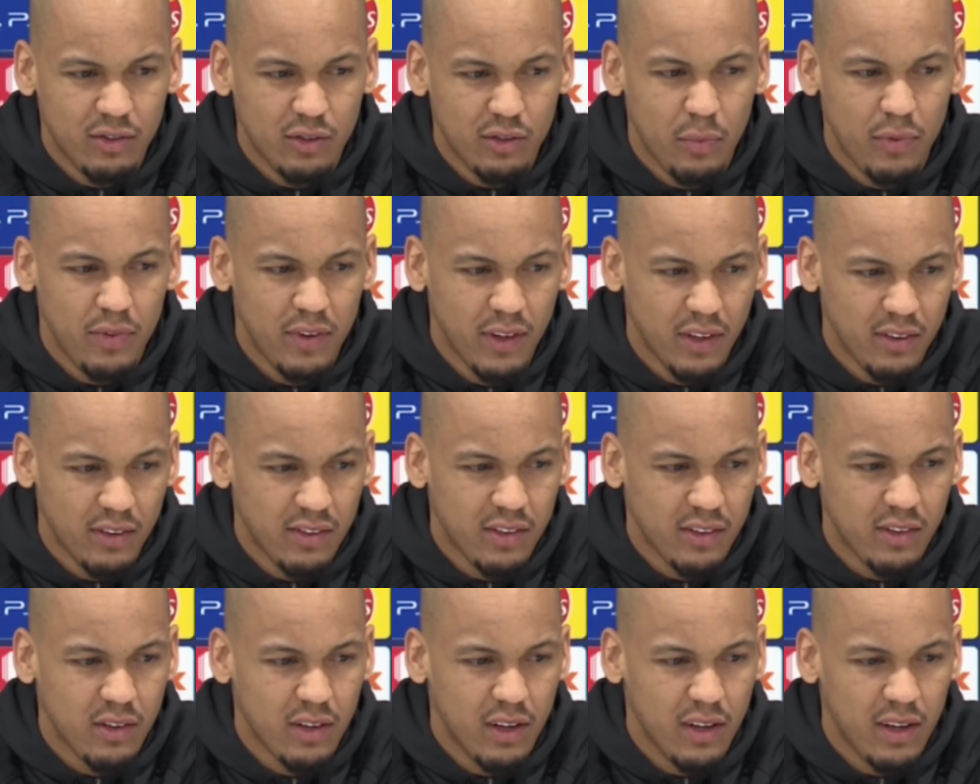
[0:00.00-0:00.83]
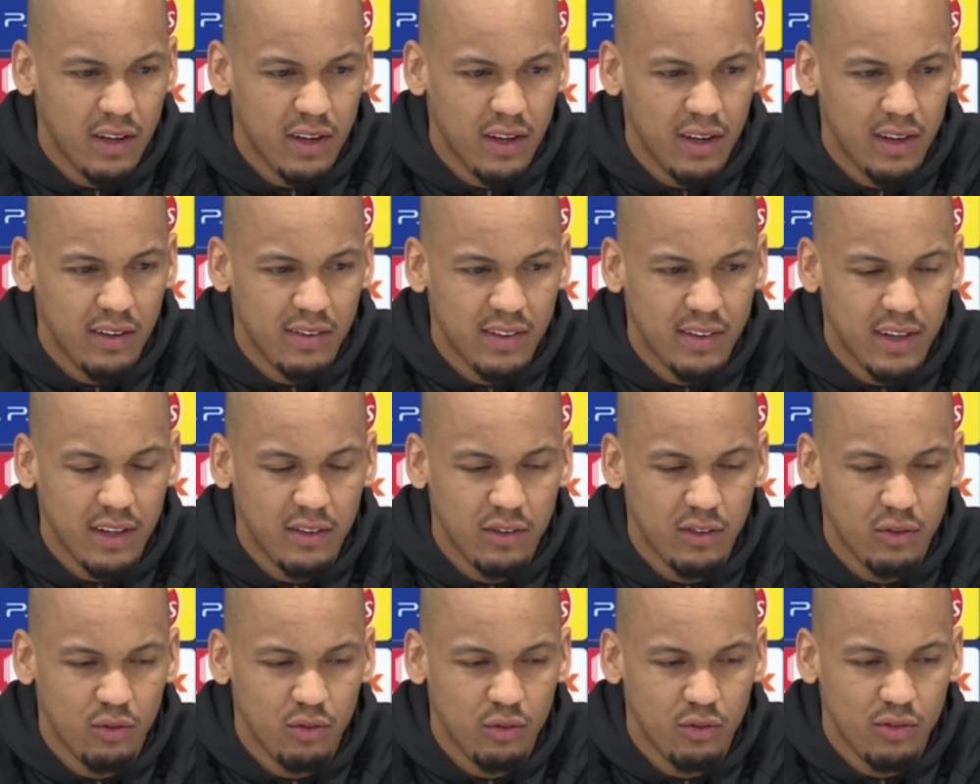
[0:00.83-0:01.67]
some things
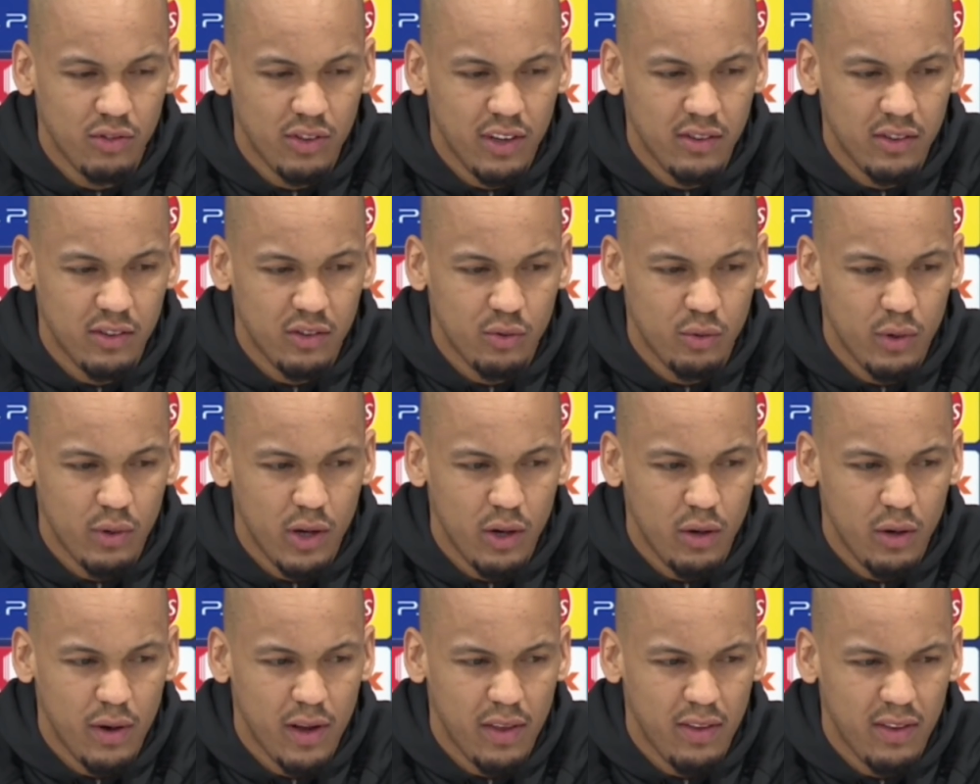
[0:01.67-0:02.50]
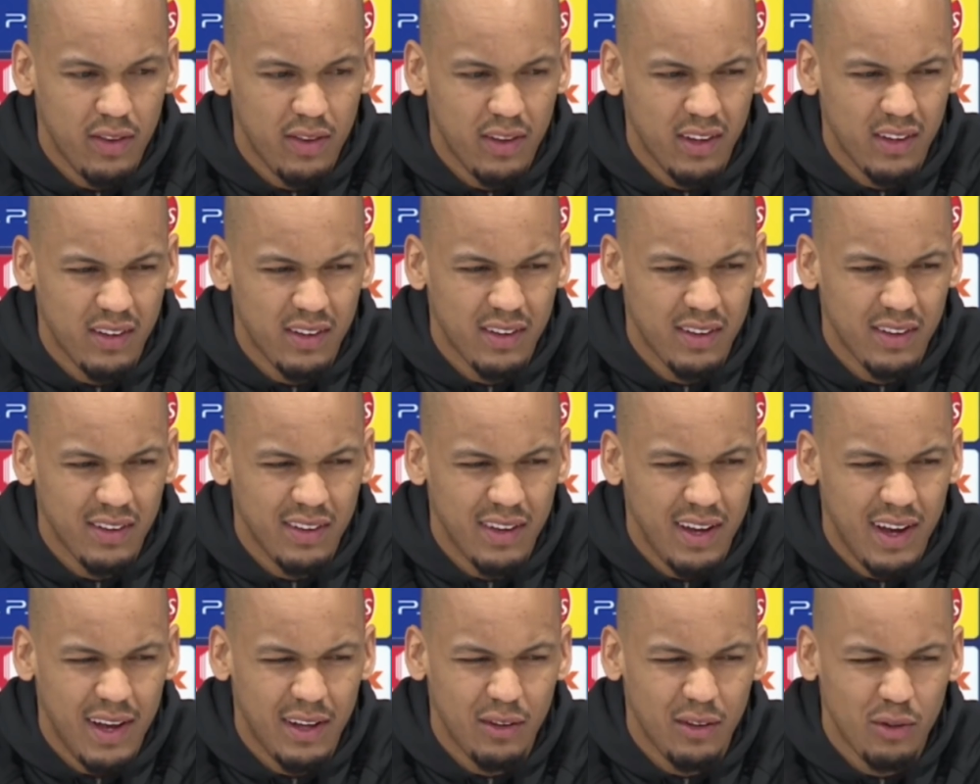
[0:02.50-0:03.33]
started to change as well. I think,
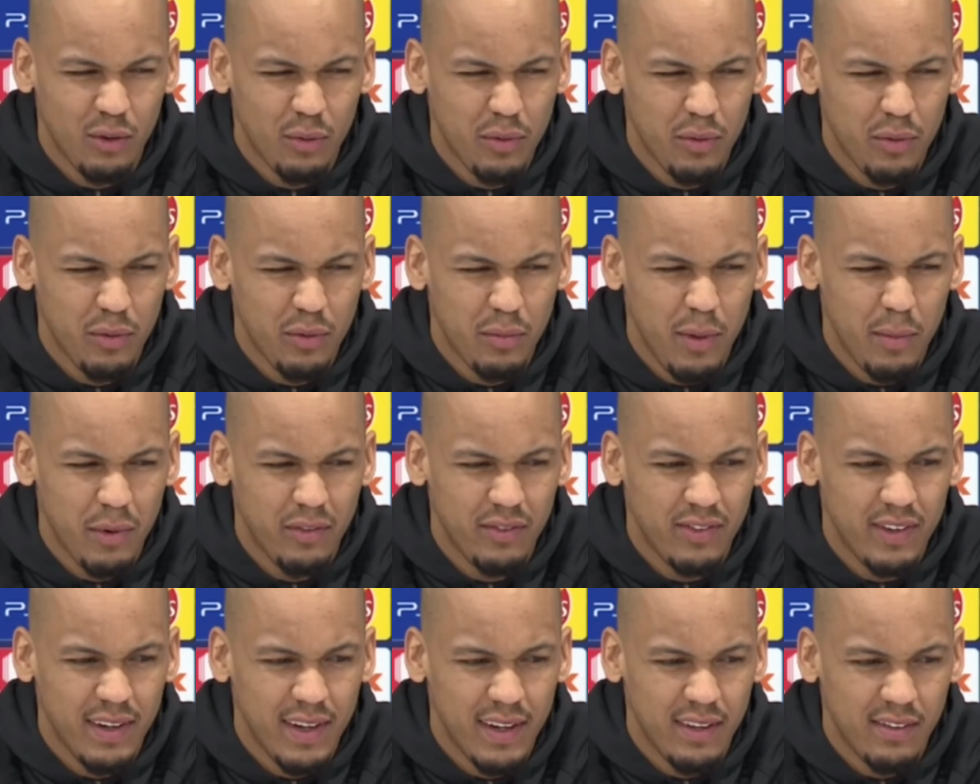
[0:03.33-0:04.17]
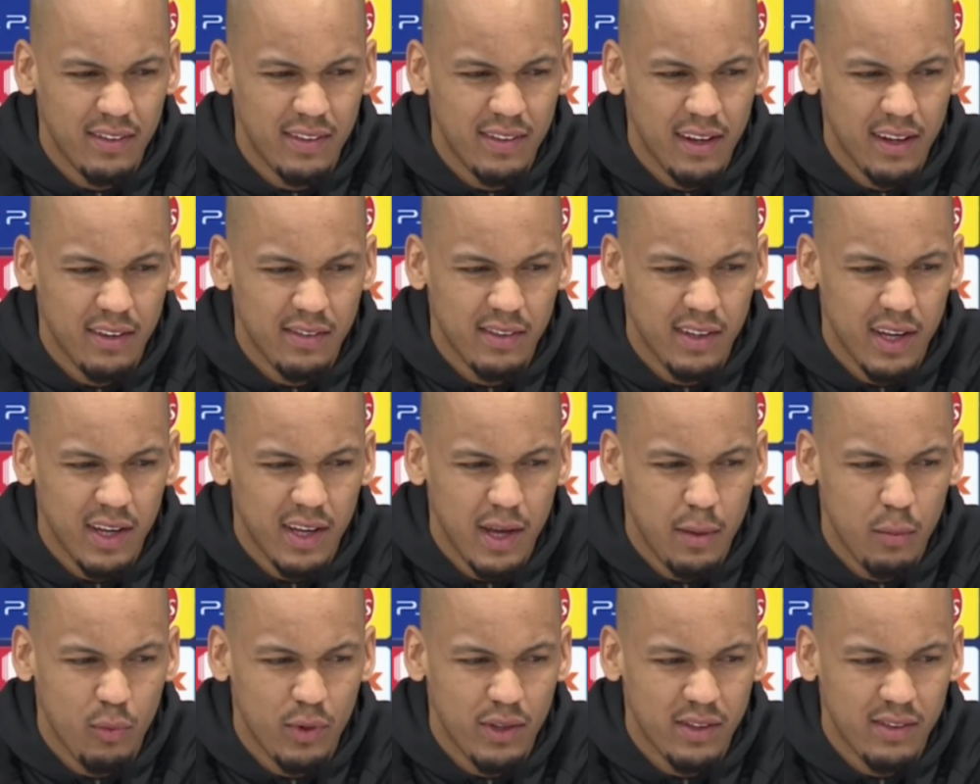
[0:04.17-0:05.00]
I don't remember if the next
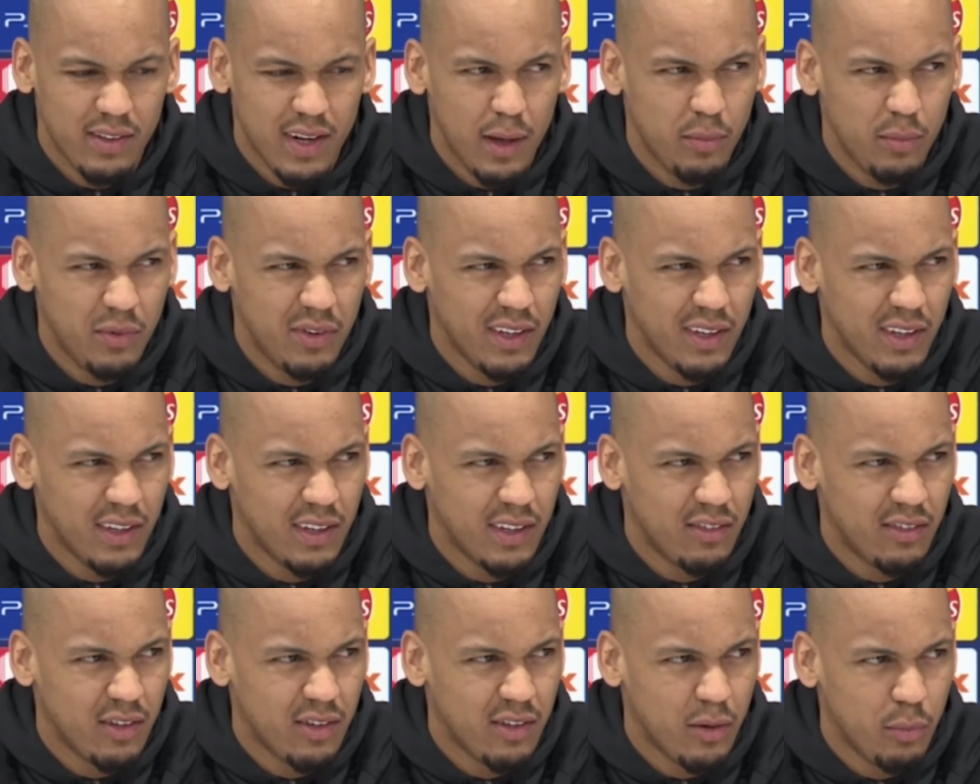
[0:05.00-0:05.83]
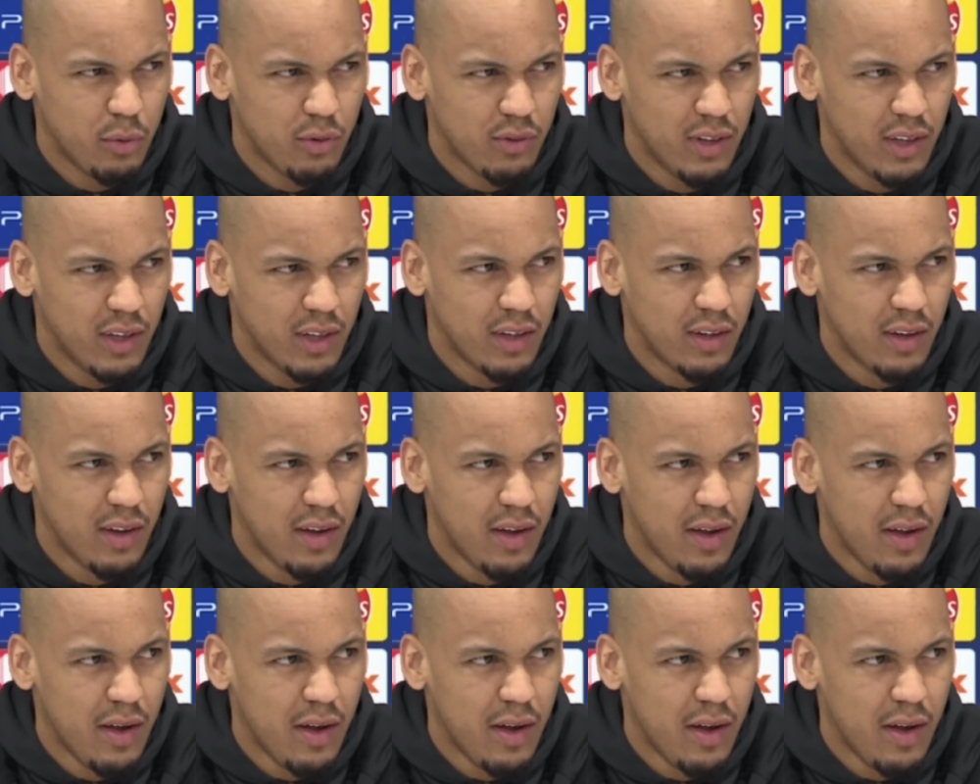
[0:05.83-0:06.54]
game was Leipzig in the Champions League,